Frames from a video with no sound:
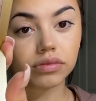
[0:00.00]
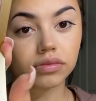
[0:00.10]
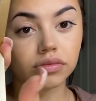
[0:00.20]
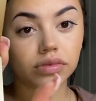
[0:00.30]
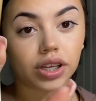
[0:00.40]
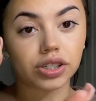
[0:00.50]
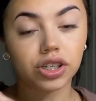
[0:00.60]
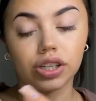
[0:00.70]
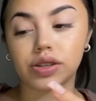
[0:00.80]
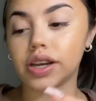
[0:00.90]
These
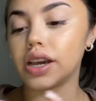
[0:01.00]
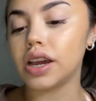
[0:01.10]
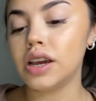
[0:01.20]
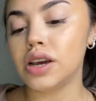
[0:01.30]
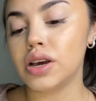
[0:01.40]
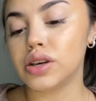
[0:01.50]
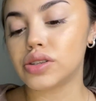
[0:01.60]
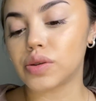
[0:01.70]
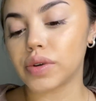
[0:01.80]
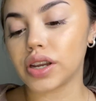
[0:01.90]
shades right here.
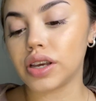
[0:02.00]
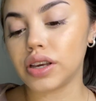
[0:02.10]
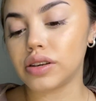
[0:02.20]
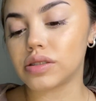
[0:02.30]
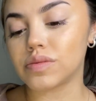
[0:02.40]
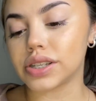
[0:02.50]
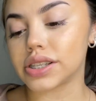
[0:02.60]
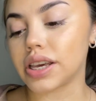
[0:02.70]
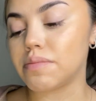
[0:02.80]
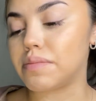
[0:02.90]
So we're gonna use
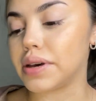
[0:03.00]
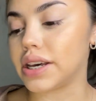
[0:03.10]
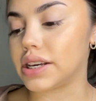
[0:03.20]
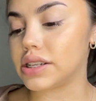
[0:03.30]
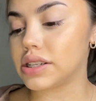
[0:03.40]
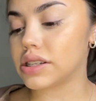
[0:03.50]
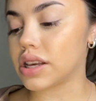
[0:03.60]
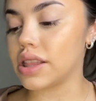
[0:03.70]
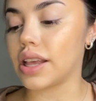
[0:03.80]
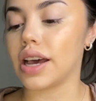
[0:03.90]
Risky Biz,
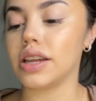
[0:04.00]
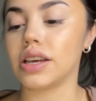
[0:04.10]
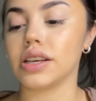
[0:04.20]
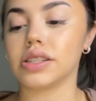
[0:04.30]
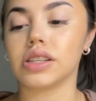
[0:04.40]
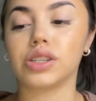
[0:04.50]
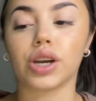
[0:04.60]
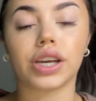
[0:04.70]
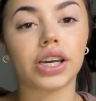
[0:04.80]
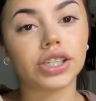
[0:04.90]
and that is the
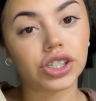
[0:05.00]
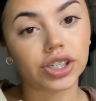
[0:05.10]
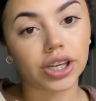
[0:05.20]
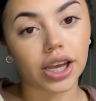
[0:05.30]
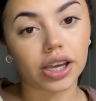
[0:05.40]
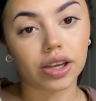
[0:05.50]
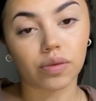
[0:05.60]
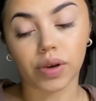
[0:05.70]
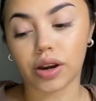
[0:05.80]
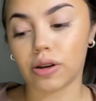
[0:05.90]
darkest shade
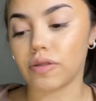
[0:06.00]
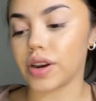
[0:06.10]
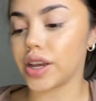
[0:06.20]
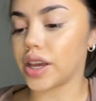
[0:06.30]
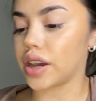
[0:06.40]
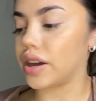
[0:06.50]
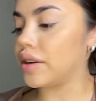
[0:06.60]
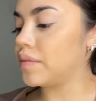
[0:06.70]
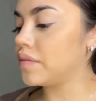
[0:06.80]
right over here.